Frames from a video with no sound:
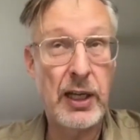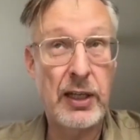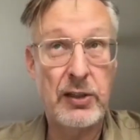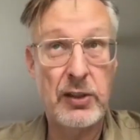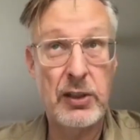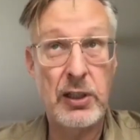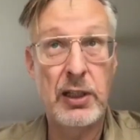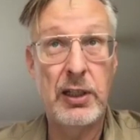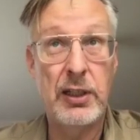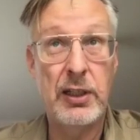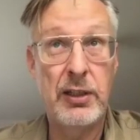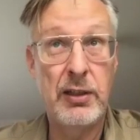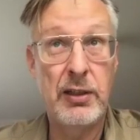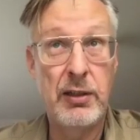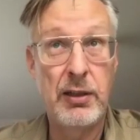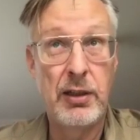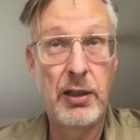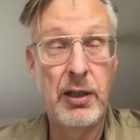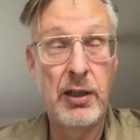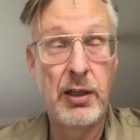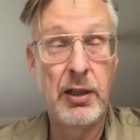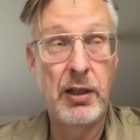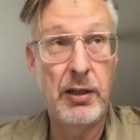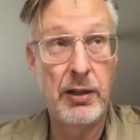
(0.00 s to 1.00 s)
actually
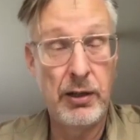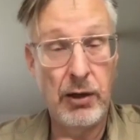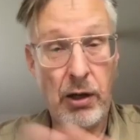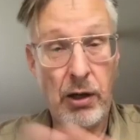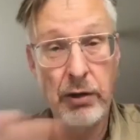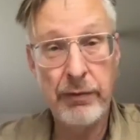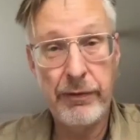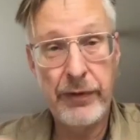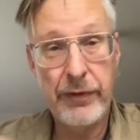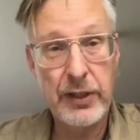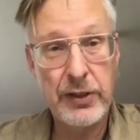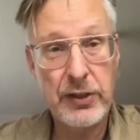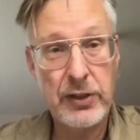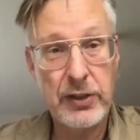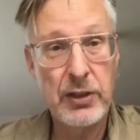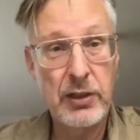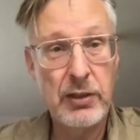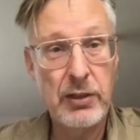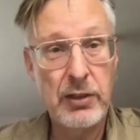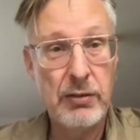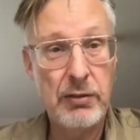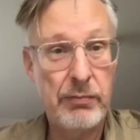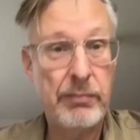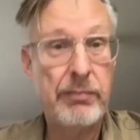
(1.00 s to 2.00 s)
nonfiction